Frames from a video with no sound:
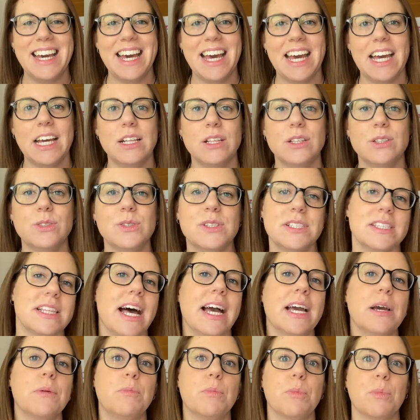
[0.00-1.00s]
It looks
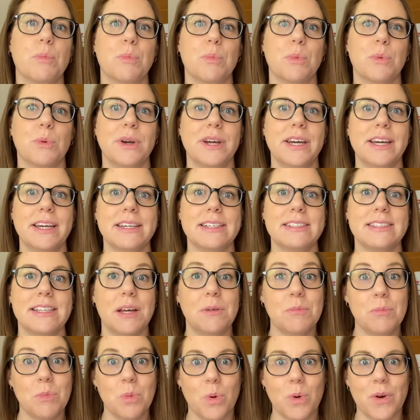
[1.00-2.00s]
like bricks
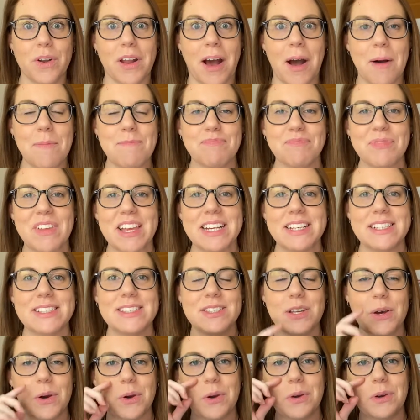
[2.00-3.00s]
and mortar.
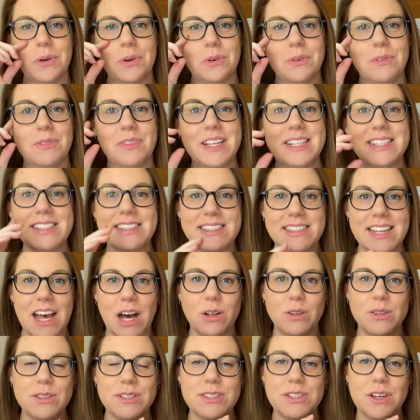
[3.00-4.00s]
So the
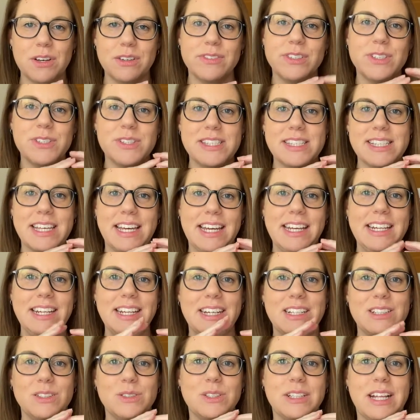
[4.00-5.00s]
cells of your skin
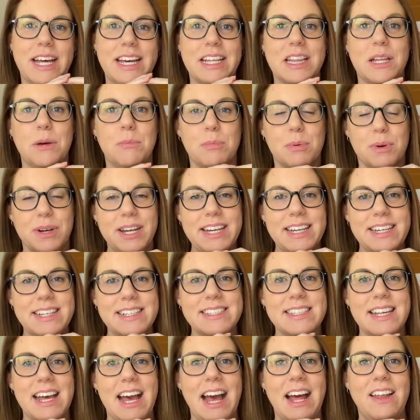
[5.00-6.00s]
look like the
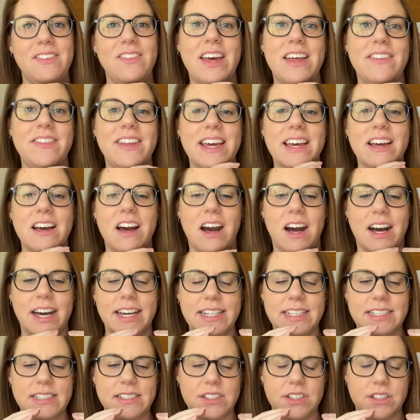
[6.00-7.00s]
bricks, and then they're
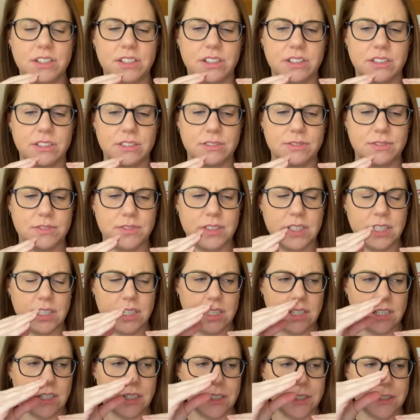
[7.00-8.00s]
kind of
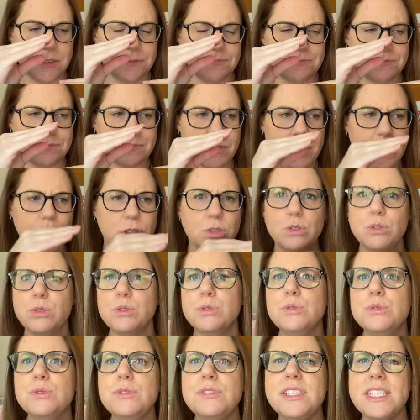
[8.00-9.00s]

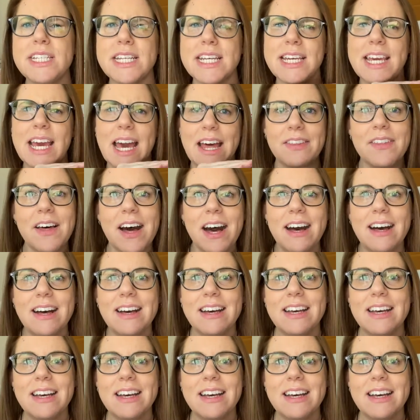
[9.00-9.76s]
glued together